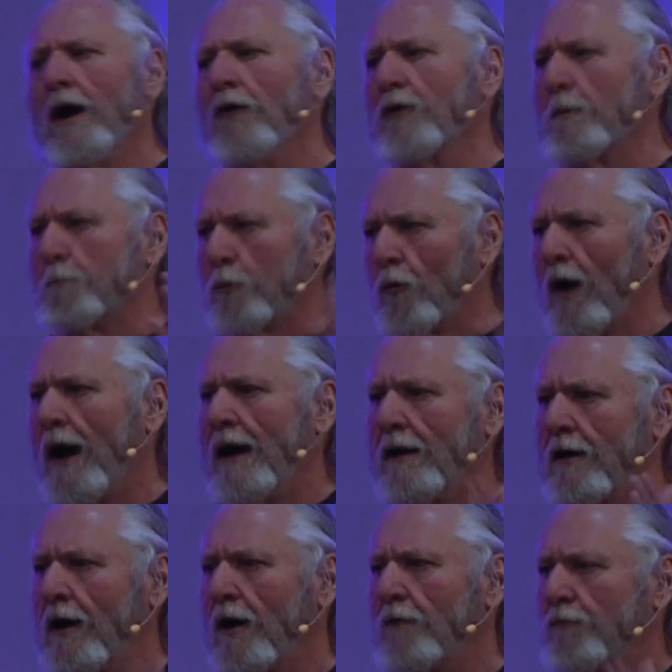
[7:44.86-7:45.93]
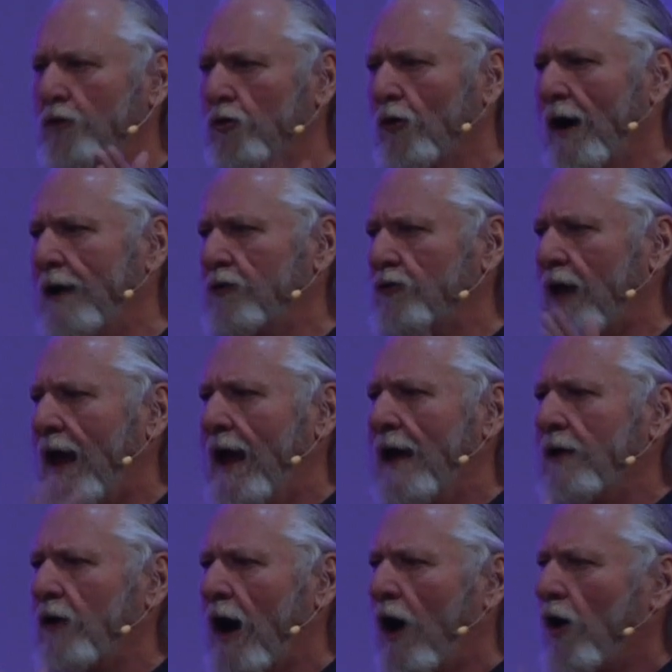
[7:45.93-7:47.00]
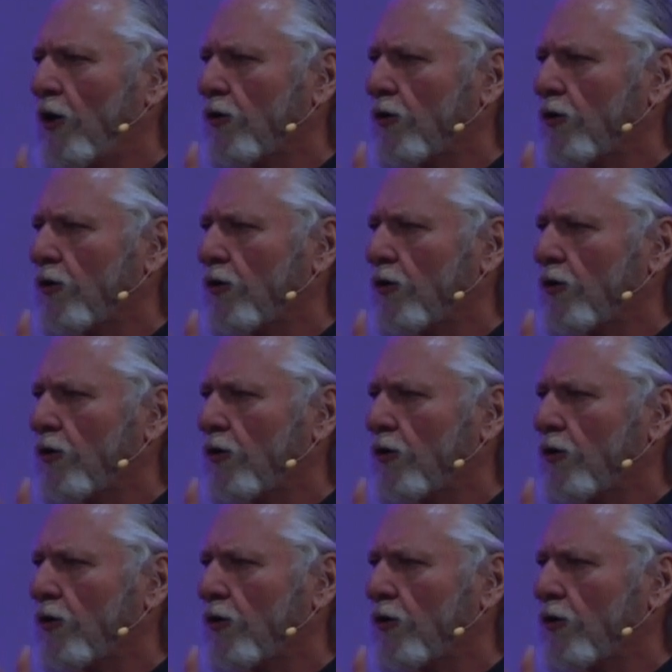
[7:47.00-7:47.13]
are the bride of Christ, and our